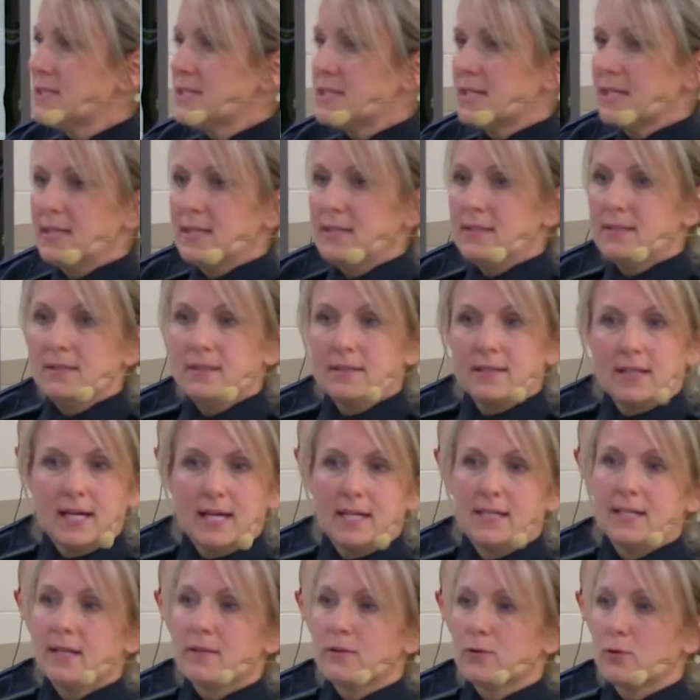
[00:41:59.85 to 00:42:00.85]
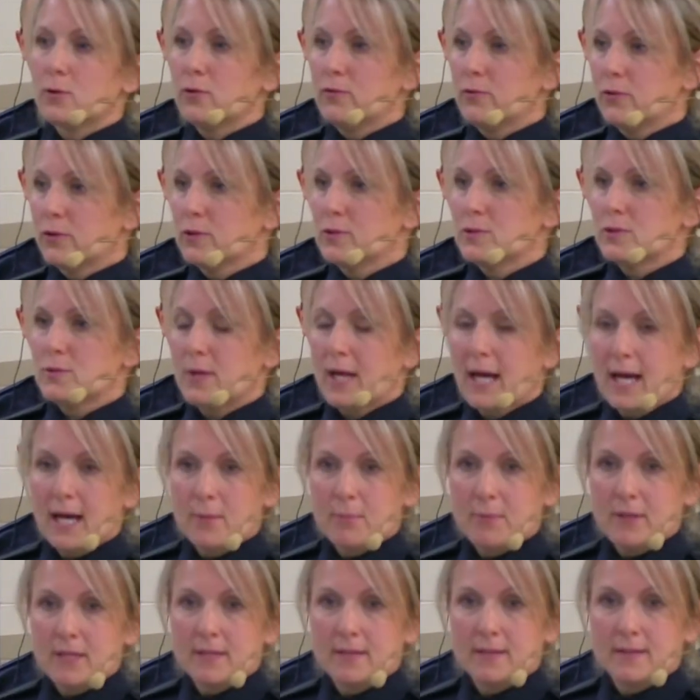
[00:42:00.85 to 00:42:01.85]
sudden, another overdose will
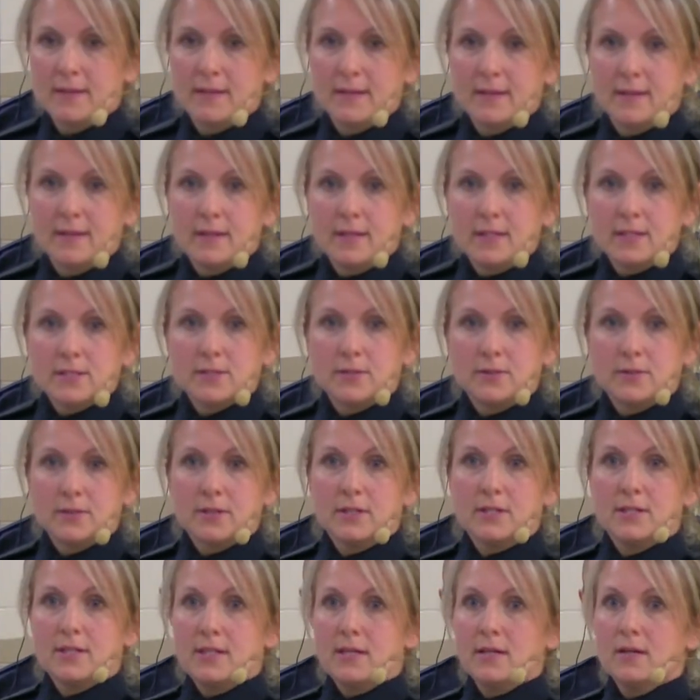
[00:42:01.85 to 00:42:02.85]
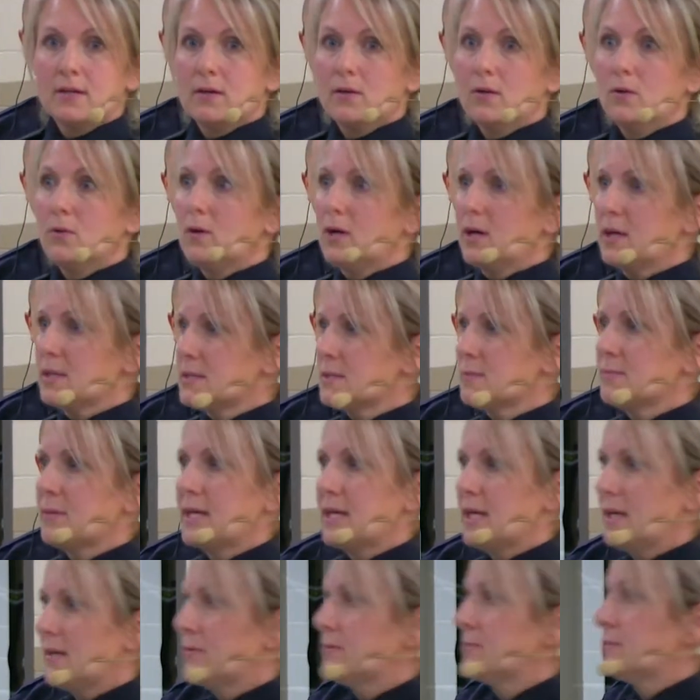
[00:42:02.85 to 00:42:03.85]
happen. So you're going to think, oh, awesome, I
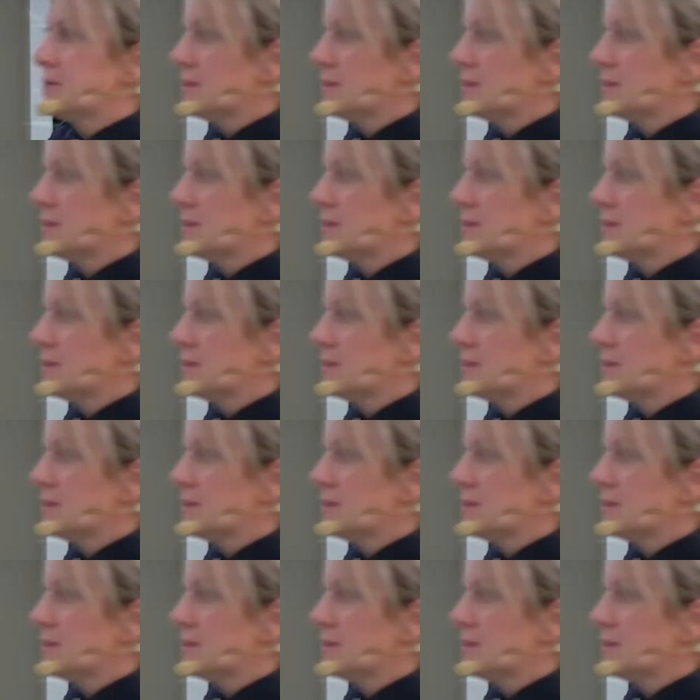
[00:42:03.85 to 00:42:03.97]
gave them